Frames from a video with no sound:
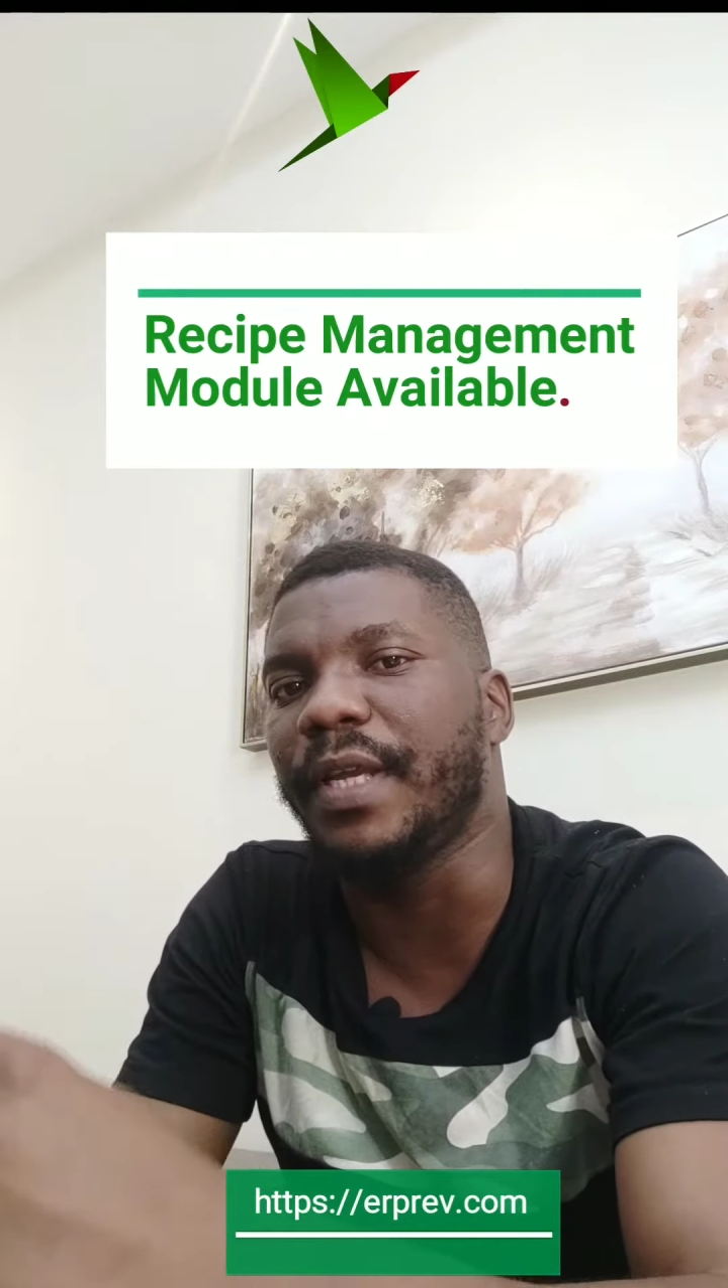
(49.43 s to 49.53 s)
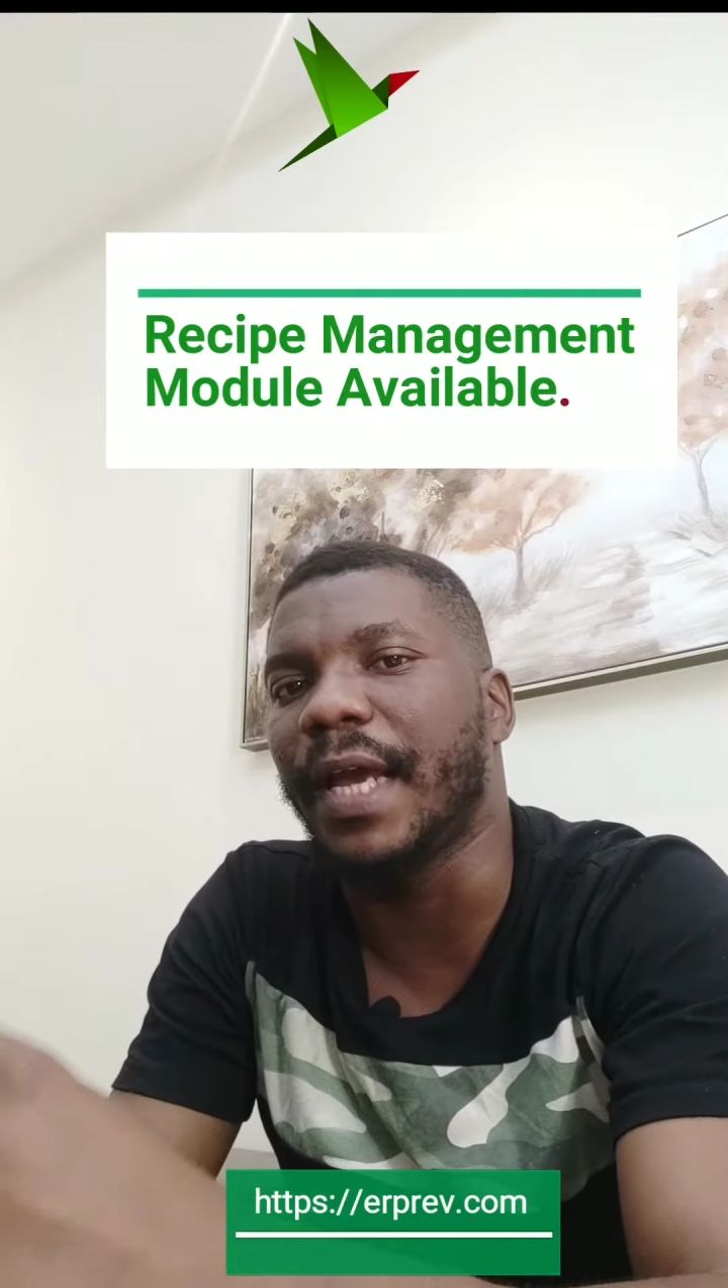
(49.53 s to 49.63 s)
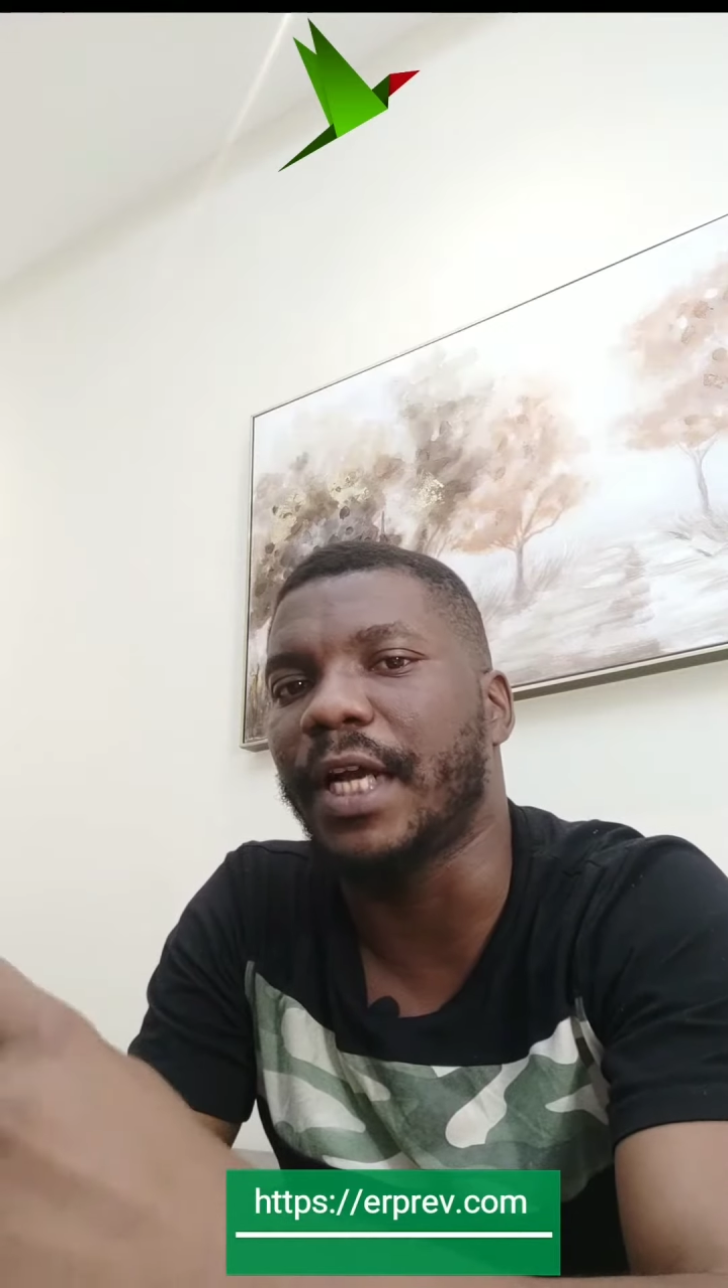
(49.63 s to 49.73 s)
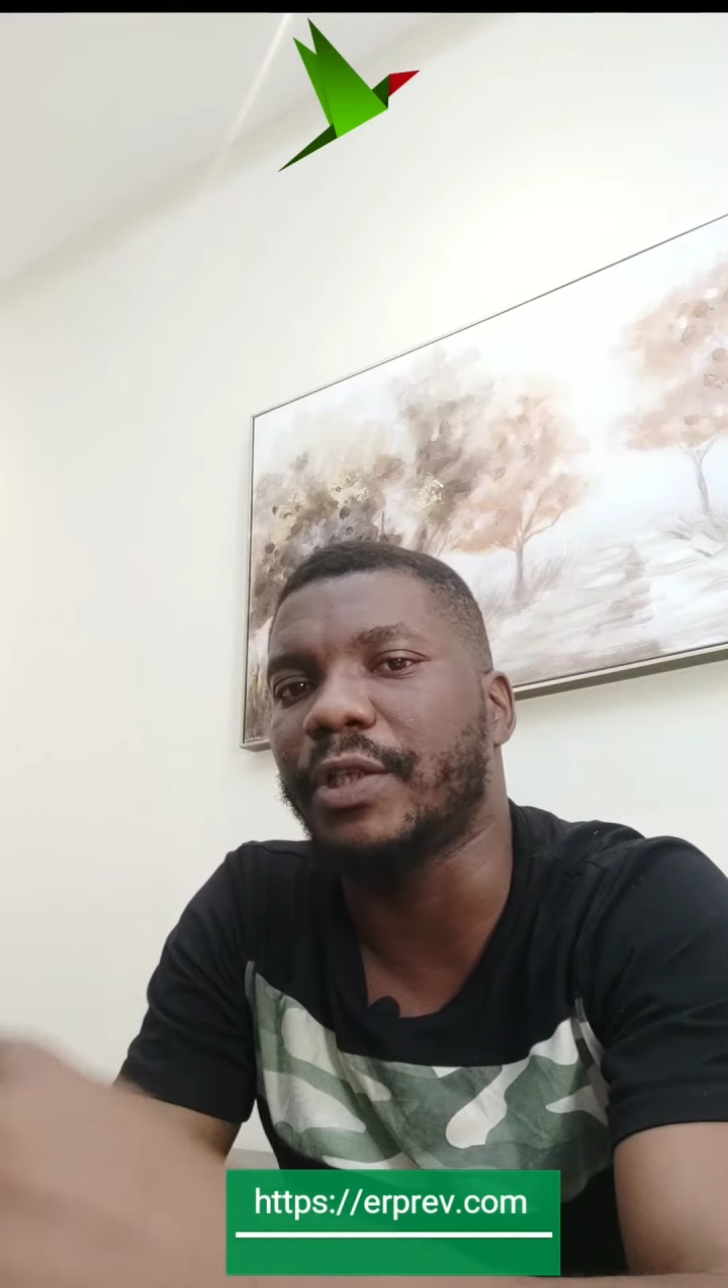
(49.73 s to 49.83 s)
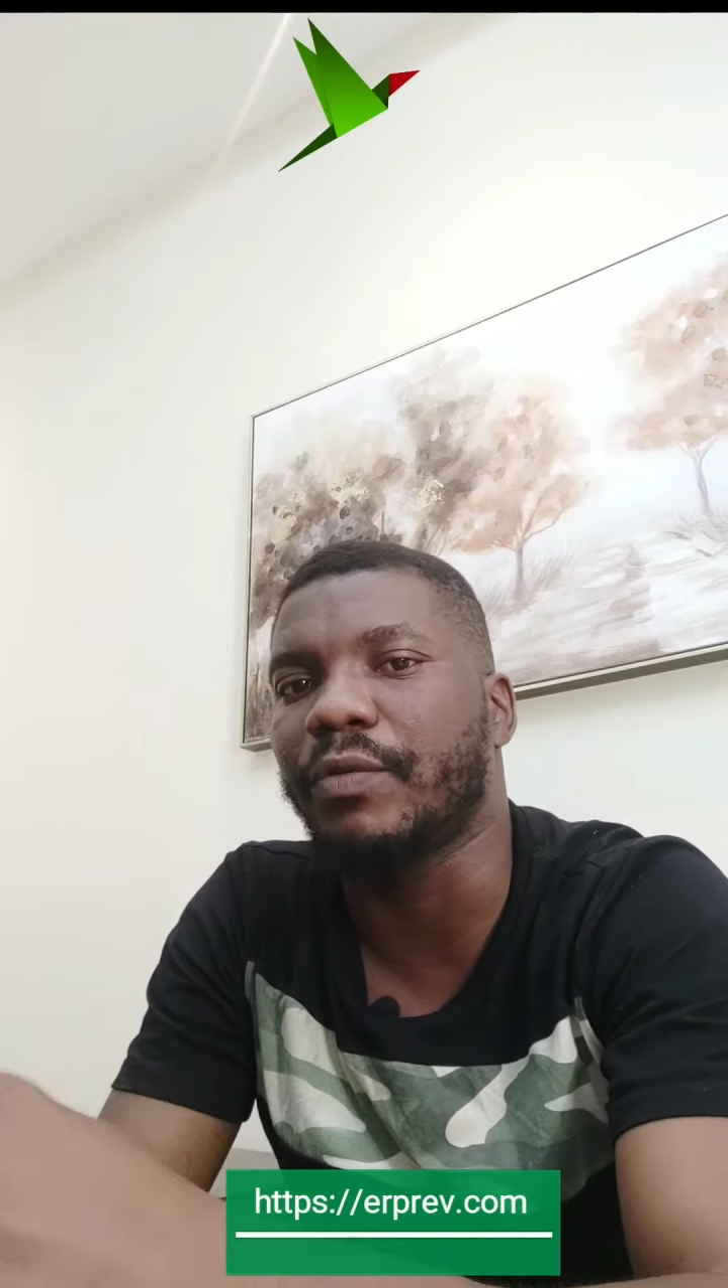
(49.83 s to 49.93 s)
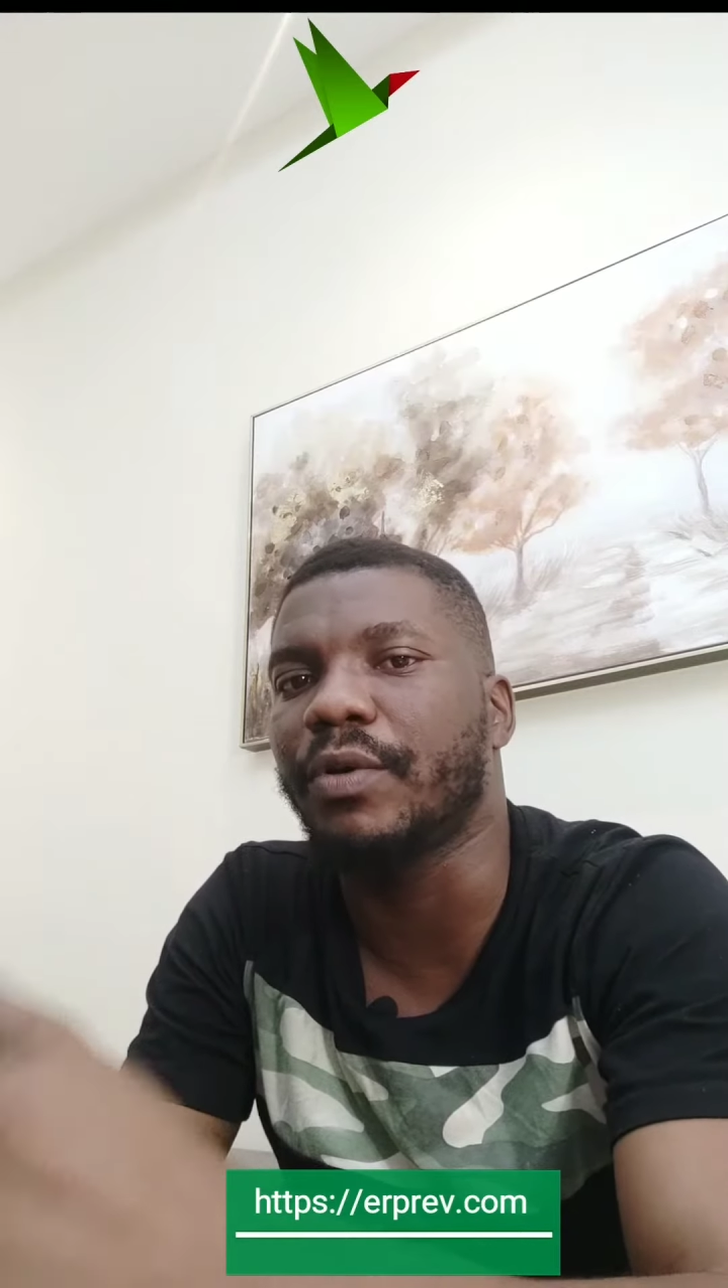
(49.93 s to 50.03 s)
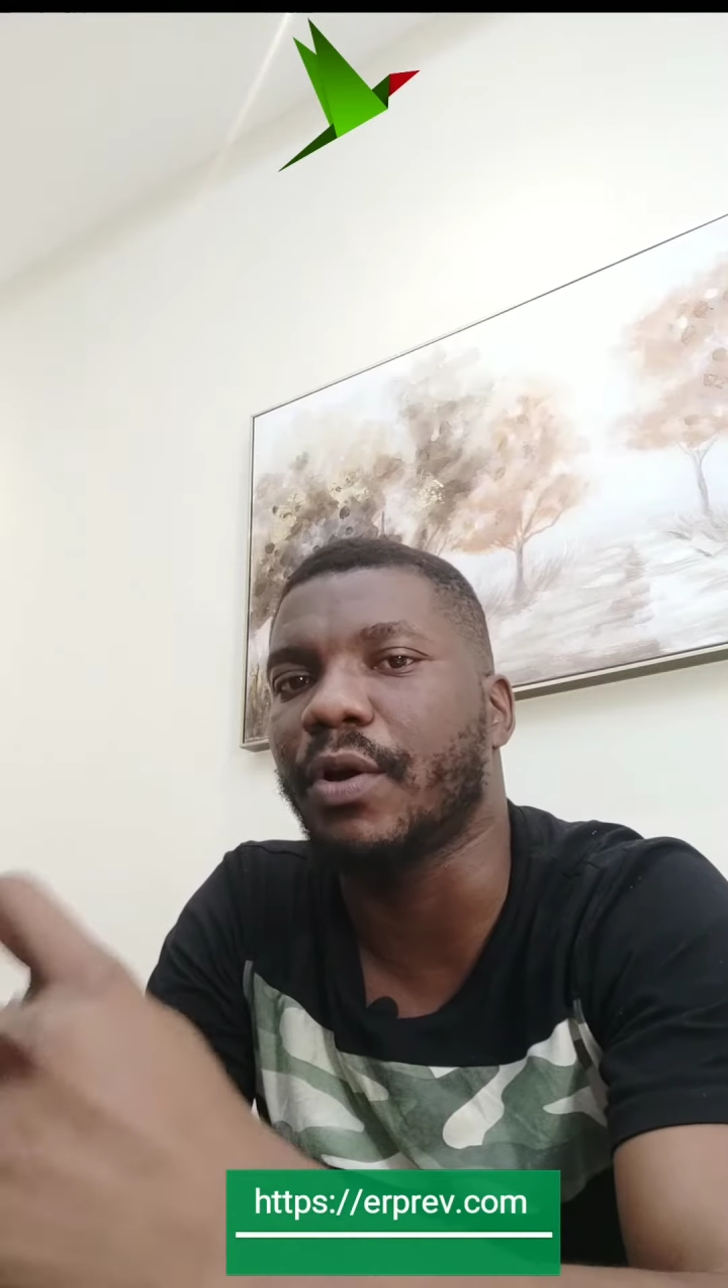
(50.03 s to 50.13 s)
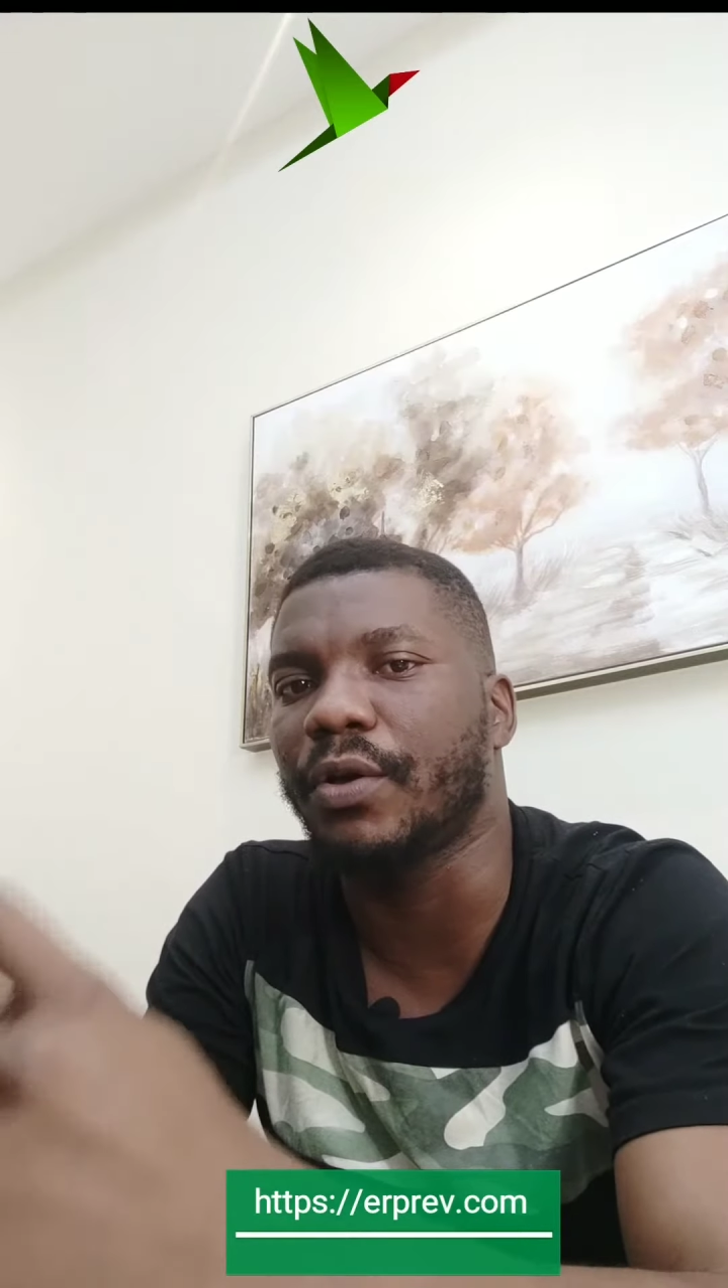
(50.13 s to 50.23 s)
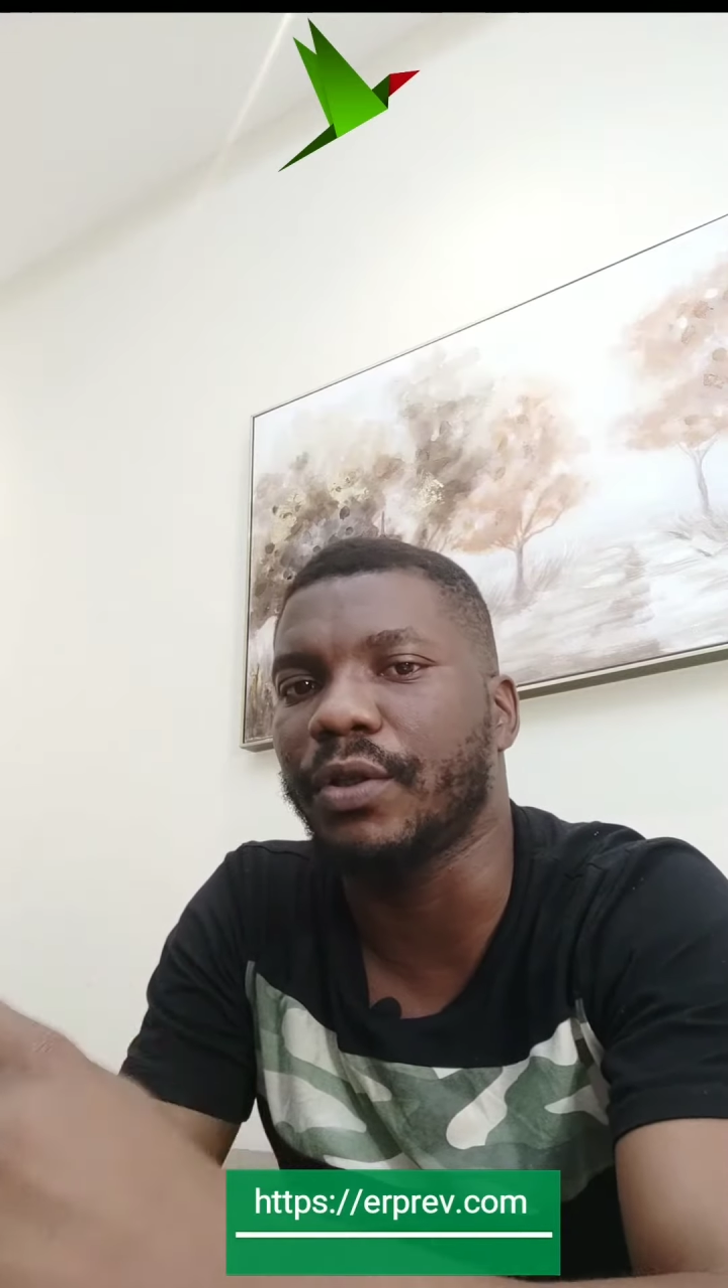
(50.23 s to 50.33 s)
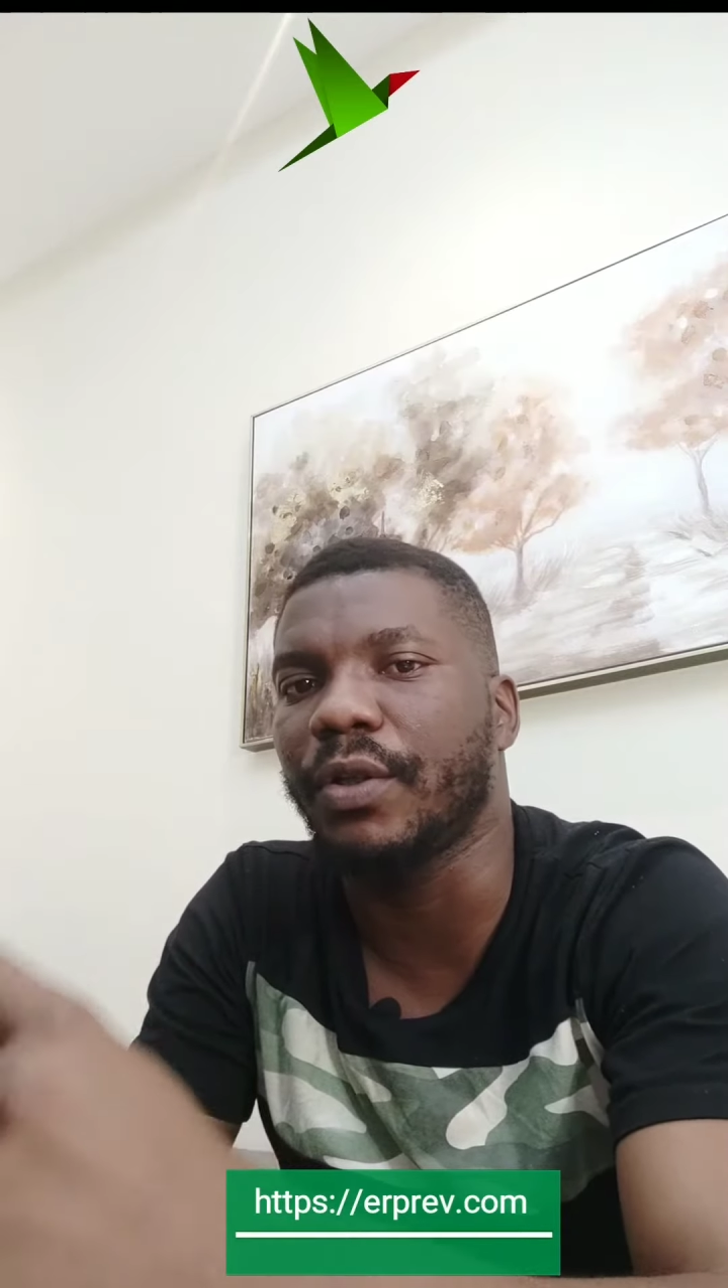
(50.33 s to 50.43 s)
the actual
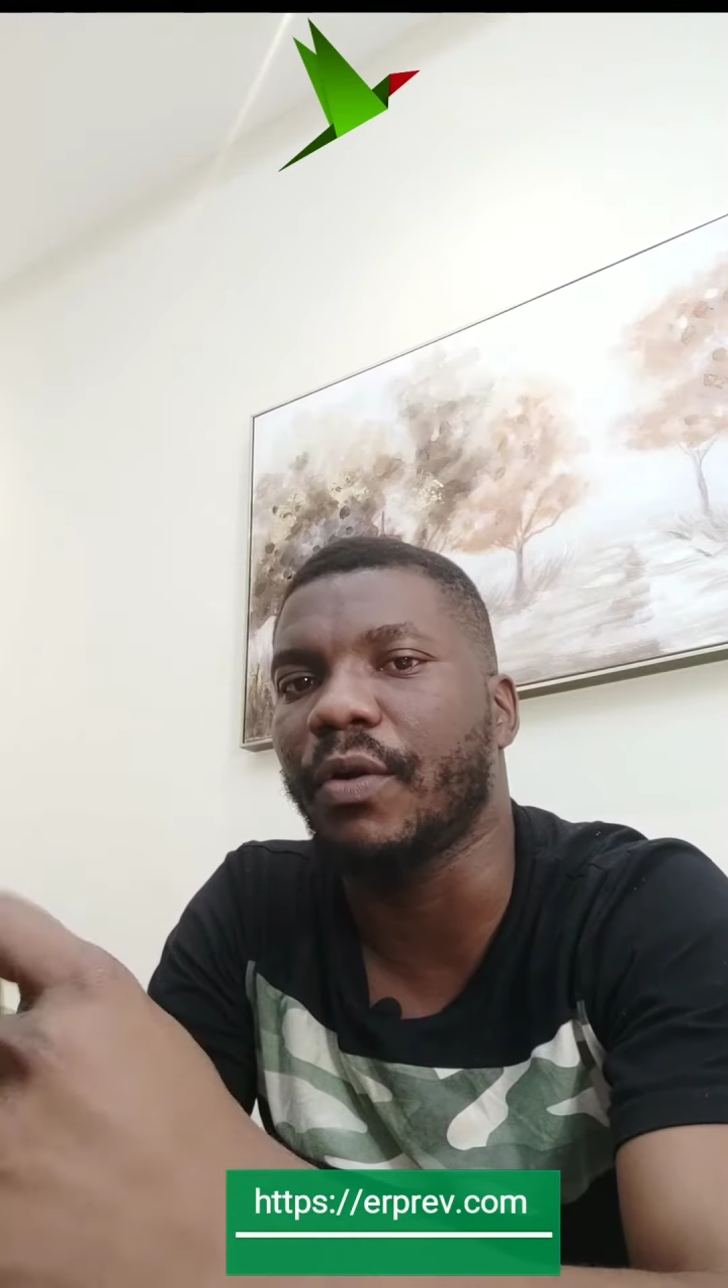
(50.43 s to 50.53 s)
cost